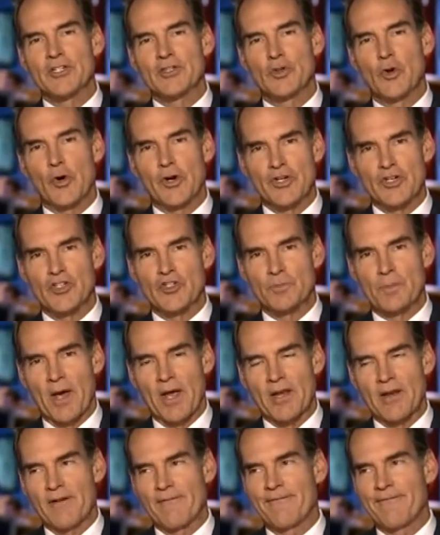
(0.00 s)
is going to
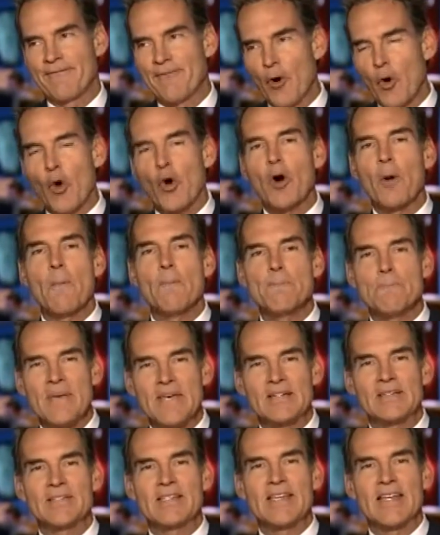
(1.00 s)
spend $4
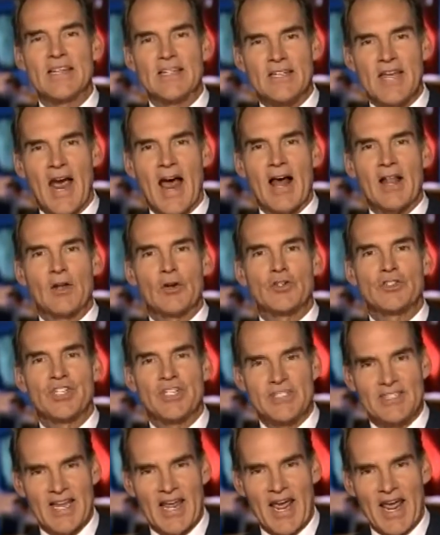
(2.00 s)
million
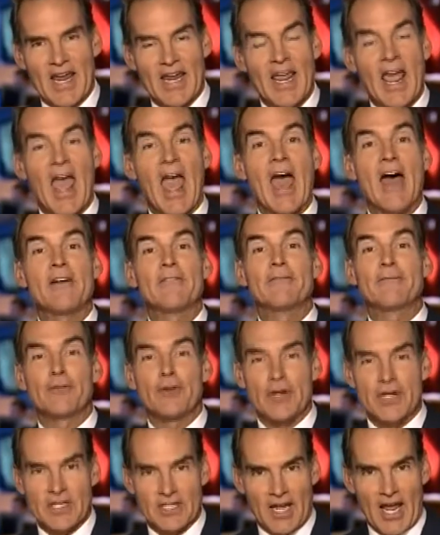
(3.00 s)
a day,
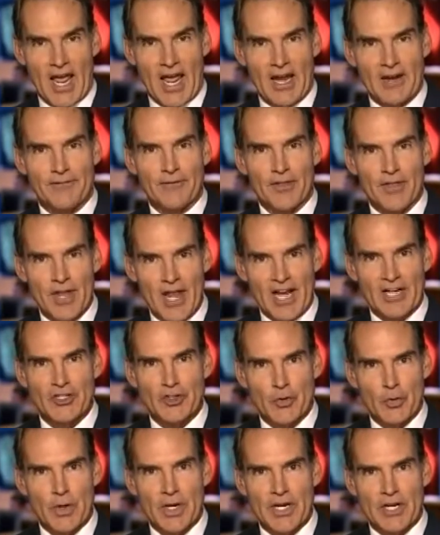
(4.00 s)
every day, for the
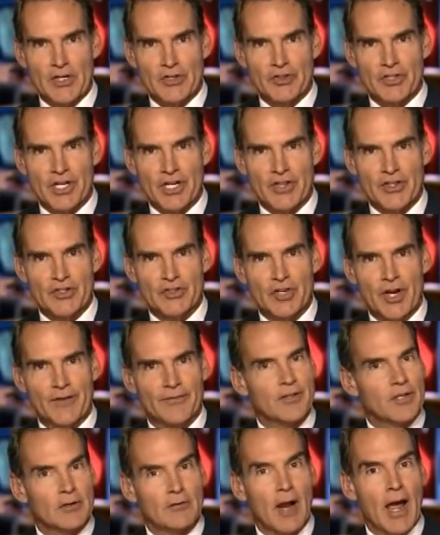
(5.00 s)
next three years to get this
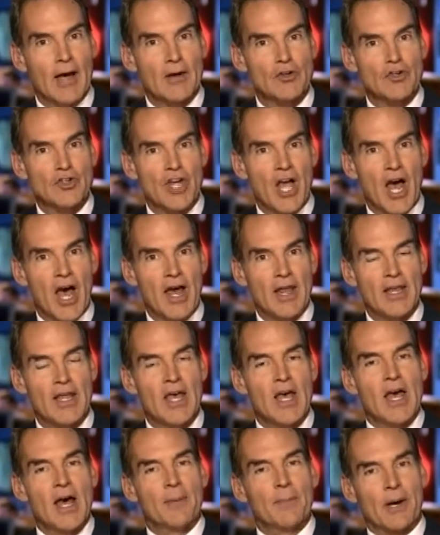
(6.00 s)
off the ground, John,
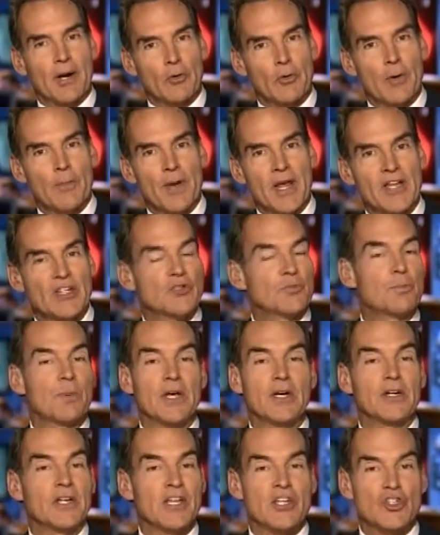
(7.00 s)
but it remains
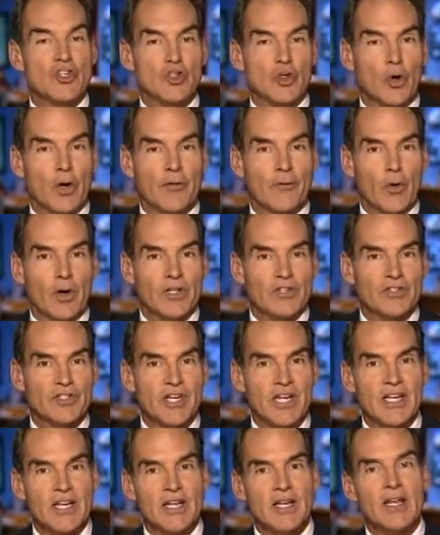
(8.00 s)
billions short of what is
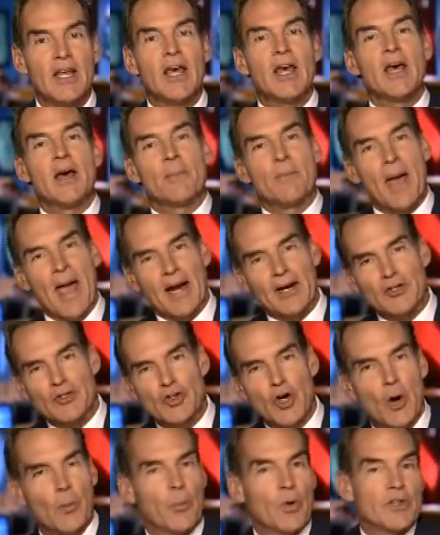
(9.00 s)
needed.
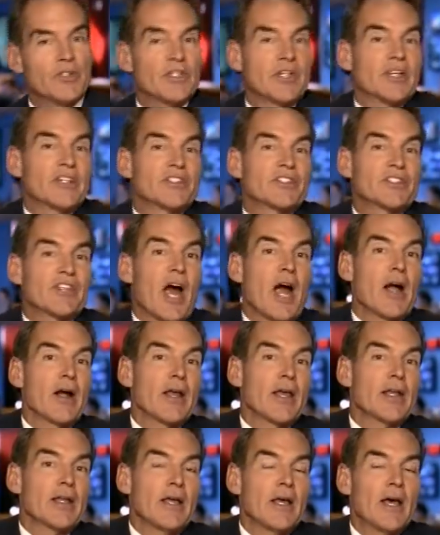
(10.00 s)
Backers hope once it gets
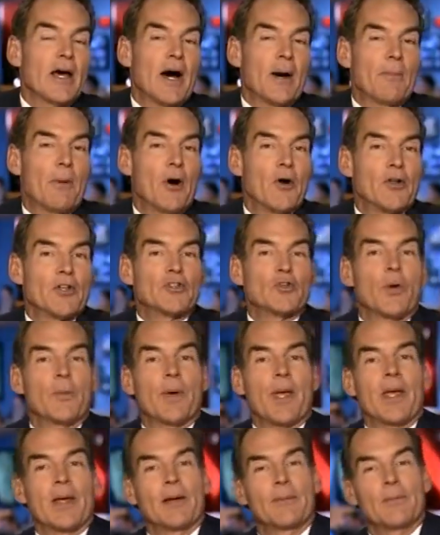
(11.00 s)
started, opponents will
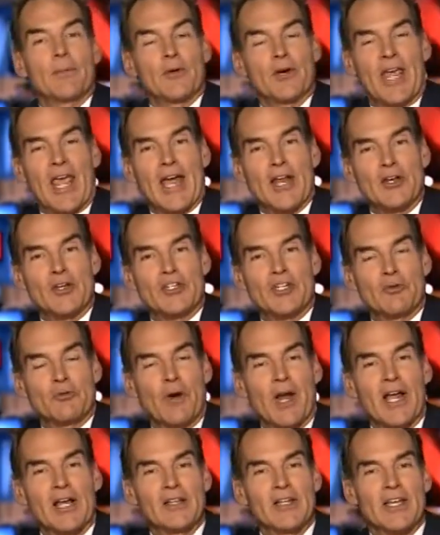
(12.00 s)
be, can't
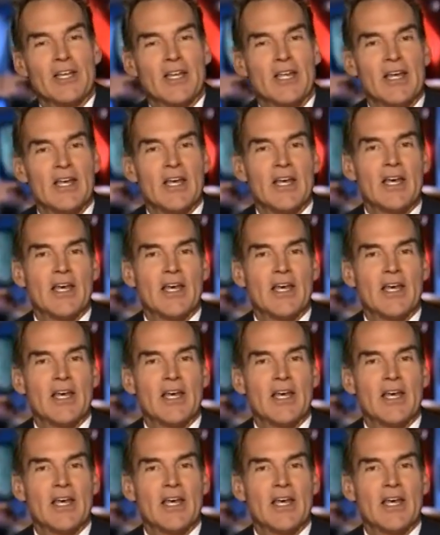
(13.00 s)
derail it.